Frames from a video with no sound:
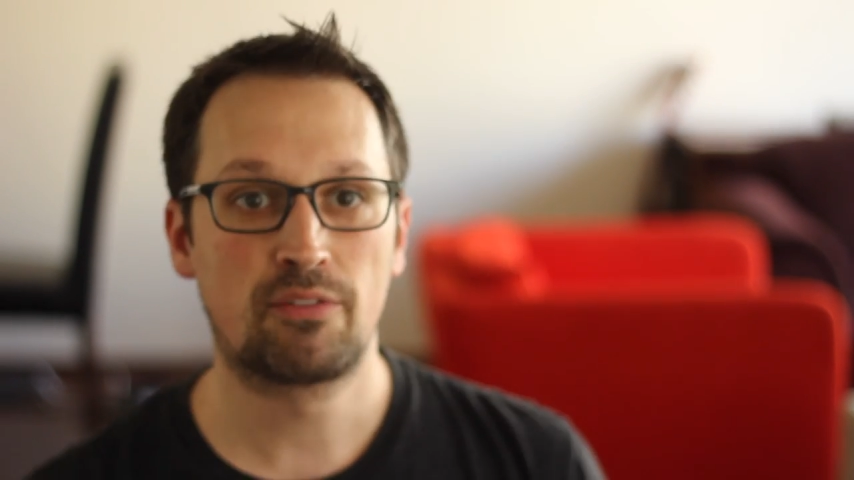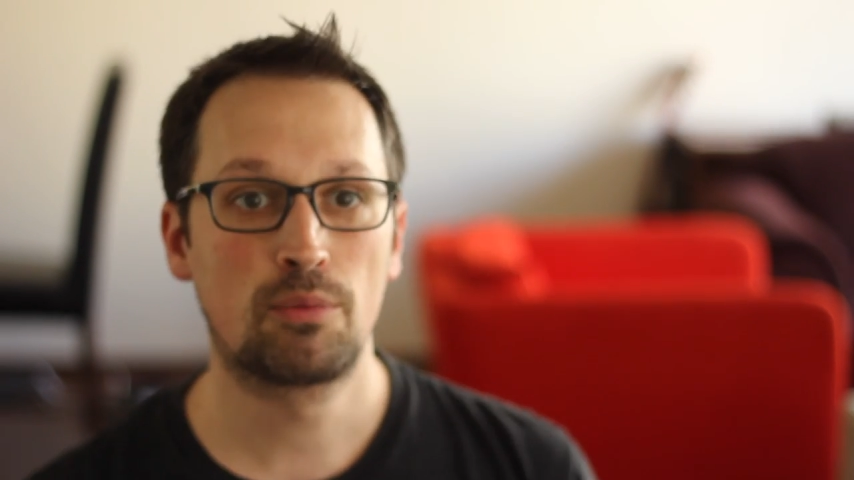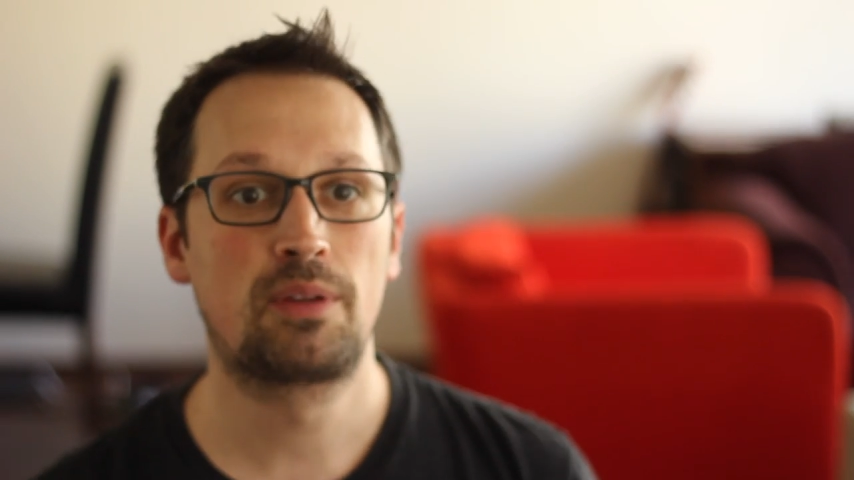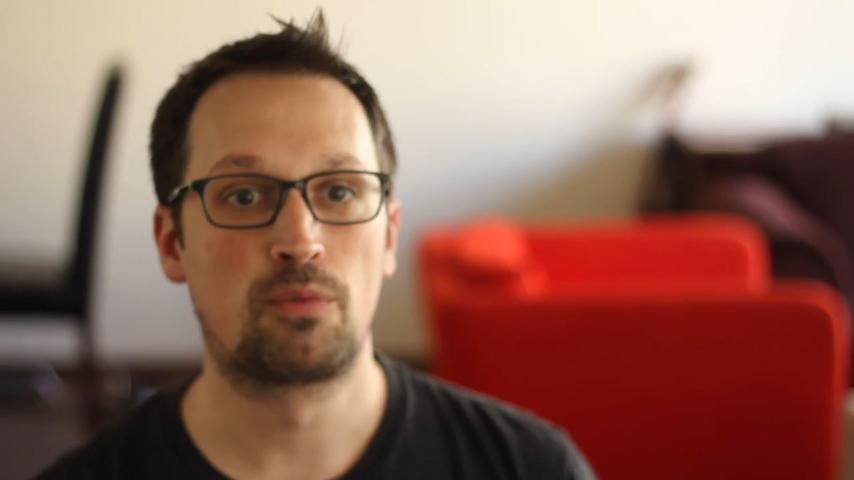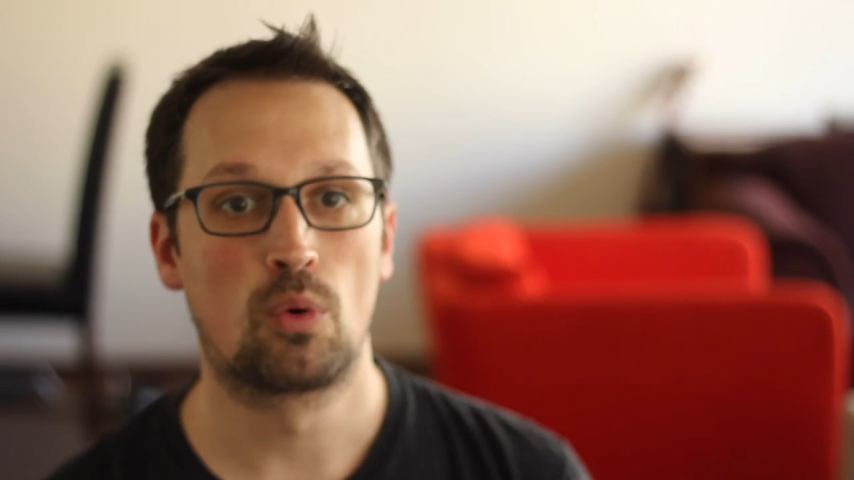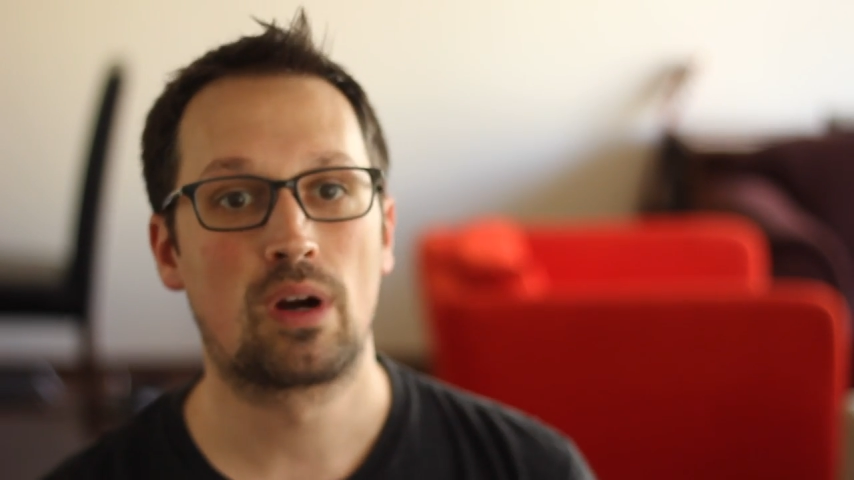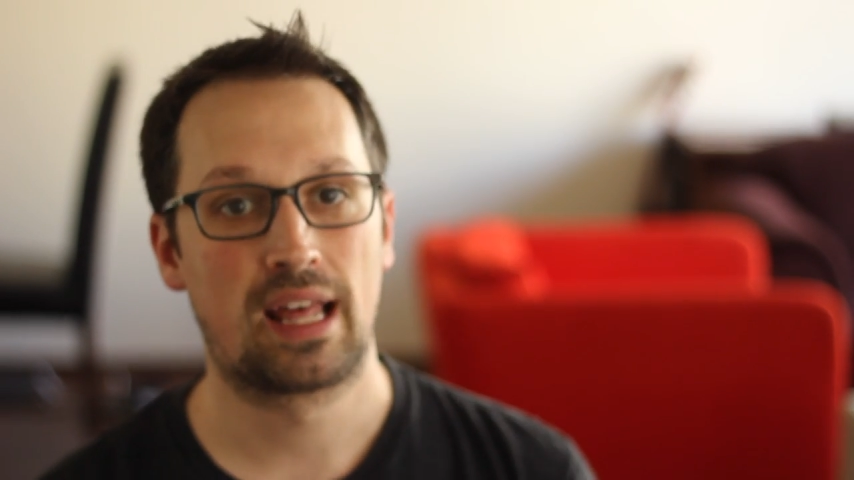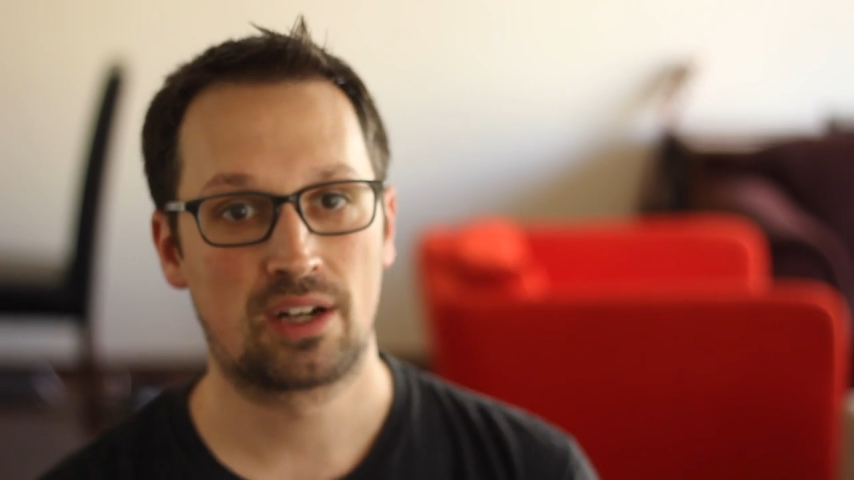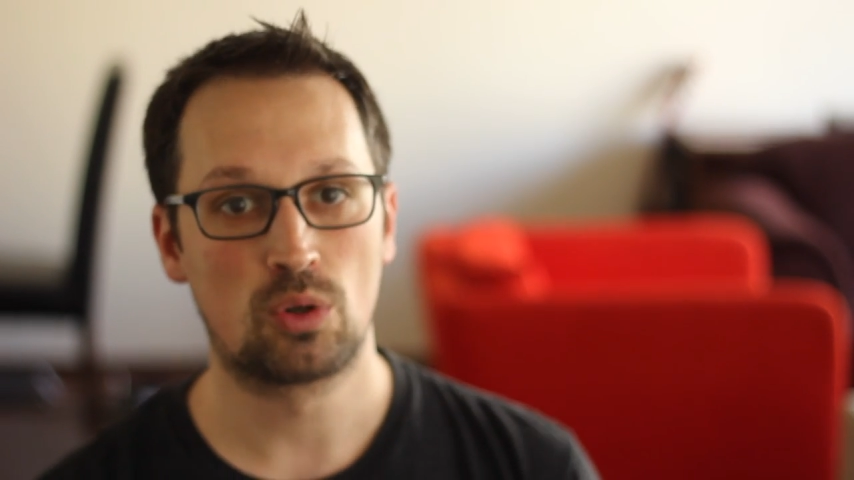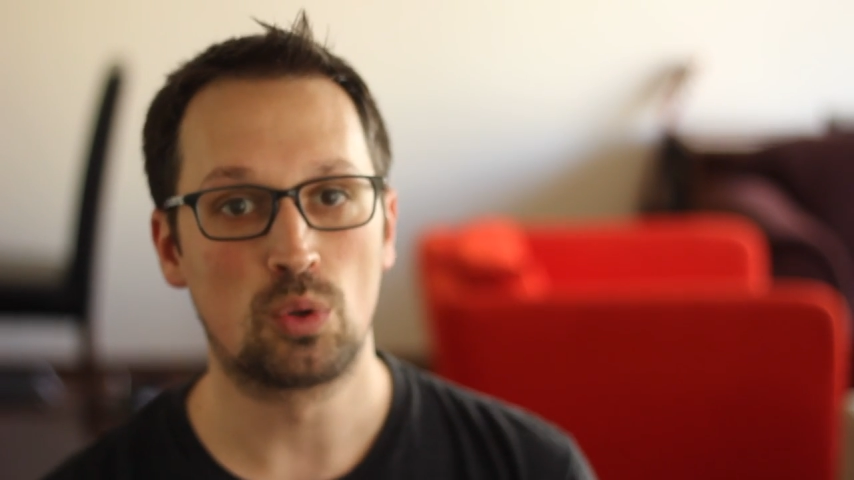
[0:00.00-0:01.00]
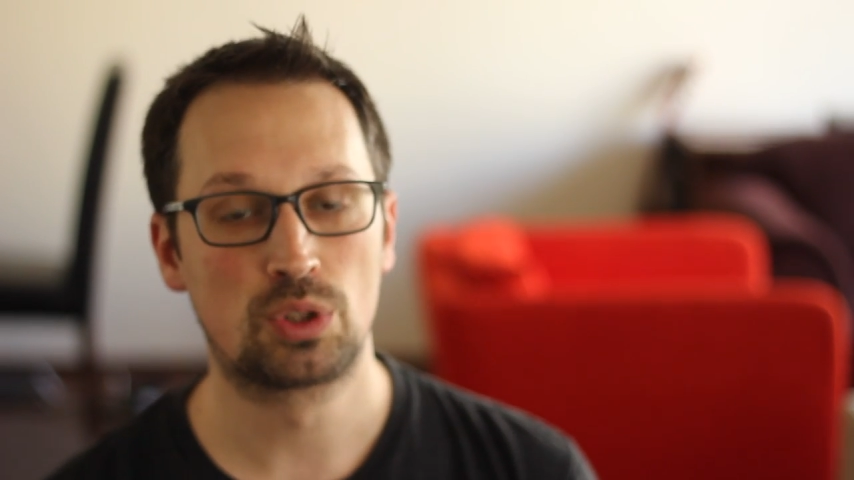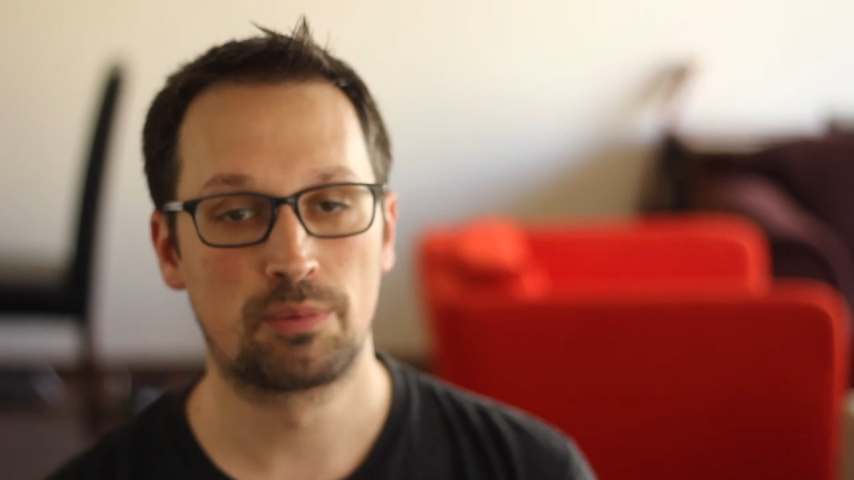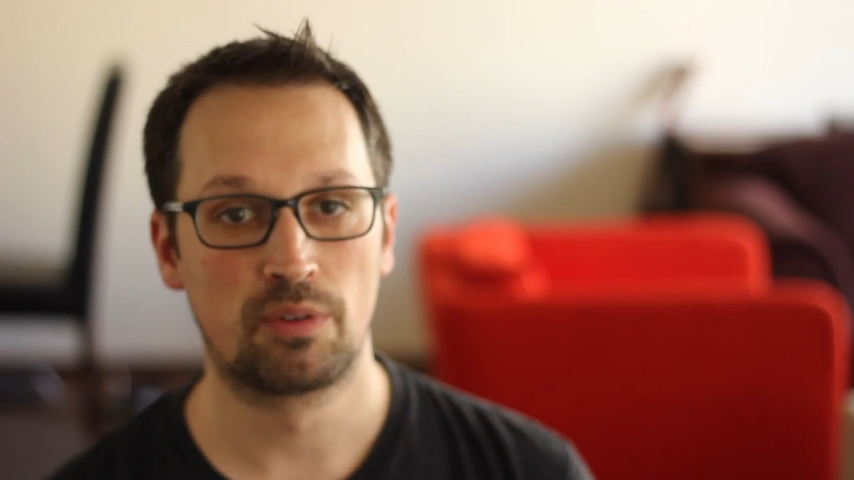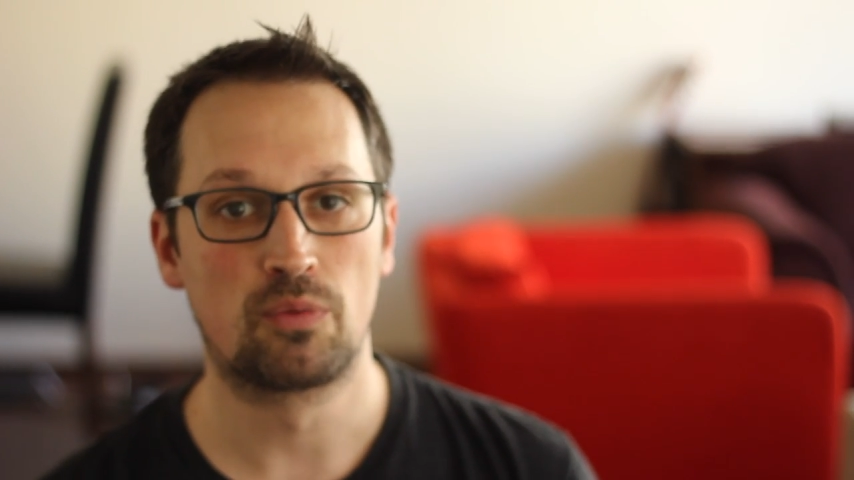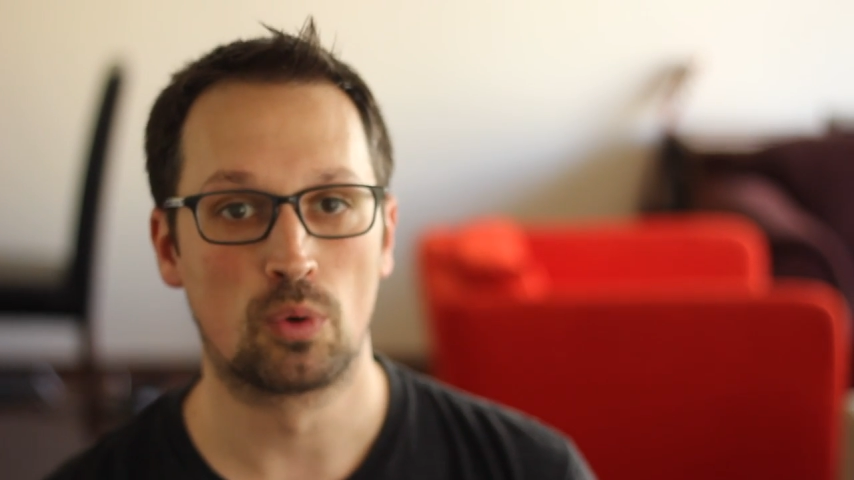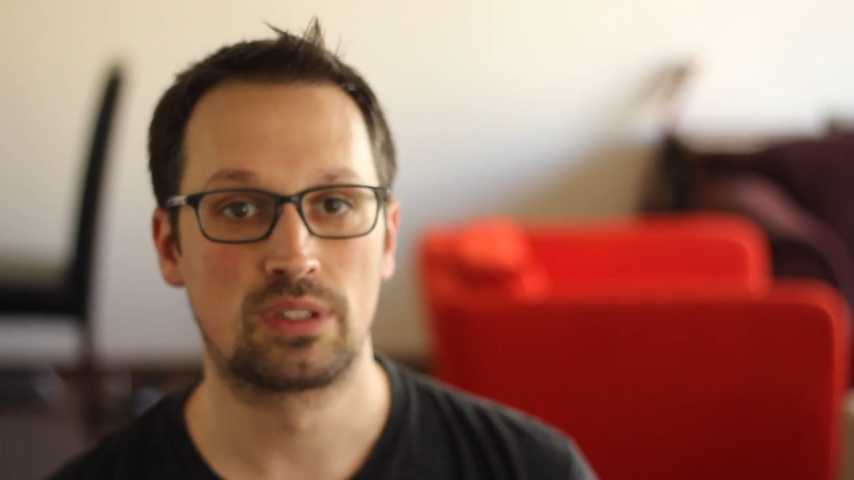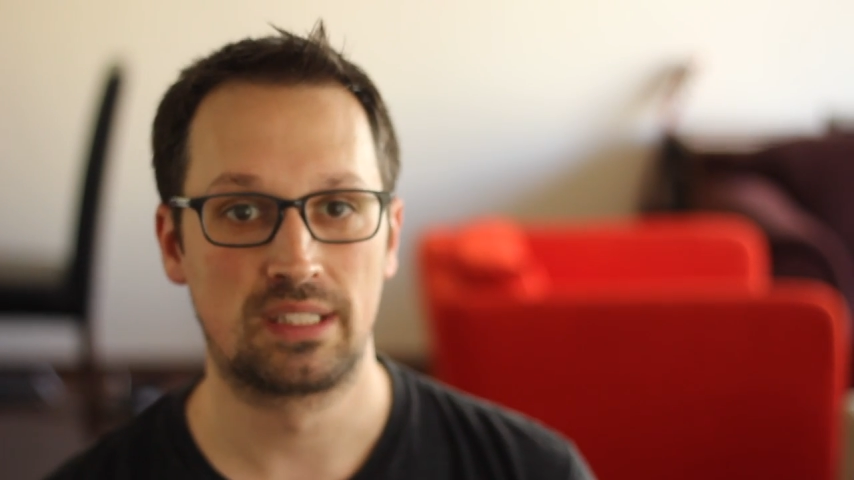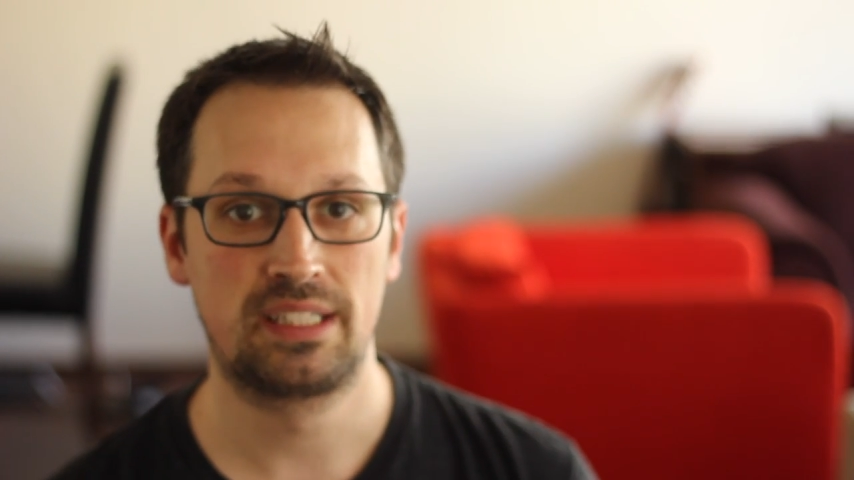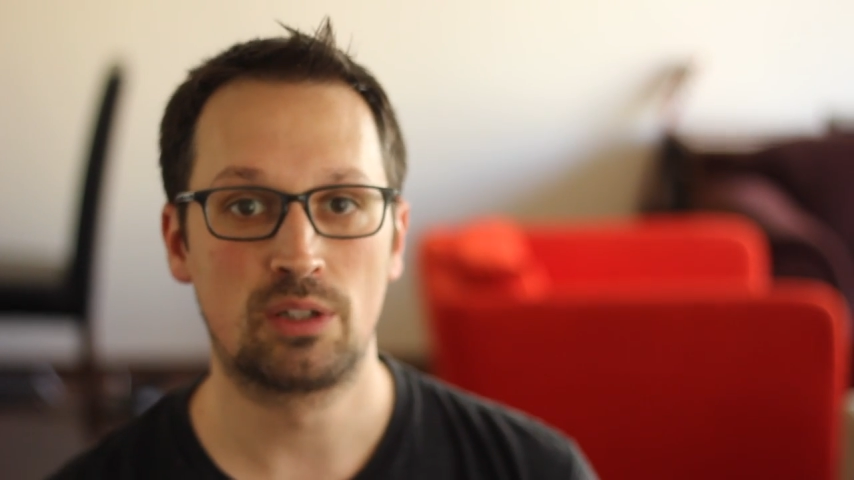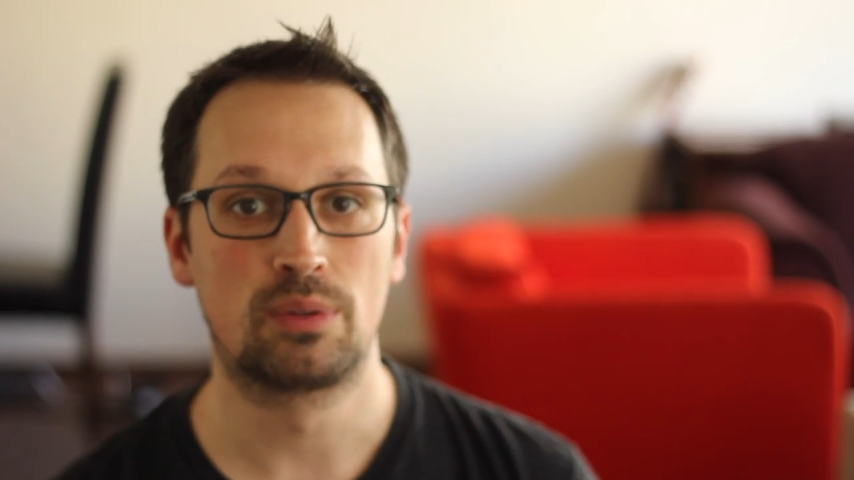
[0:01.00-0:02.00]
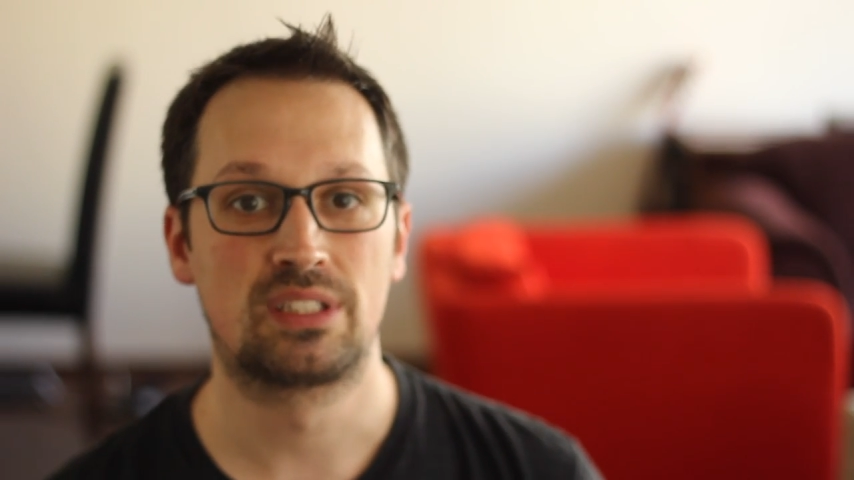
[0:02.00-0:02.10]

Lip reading: Never before had a culture been forced to deal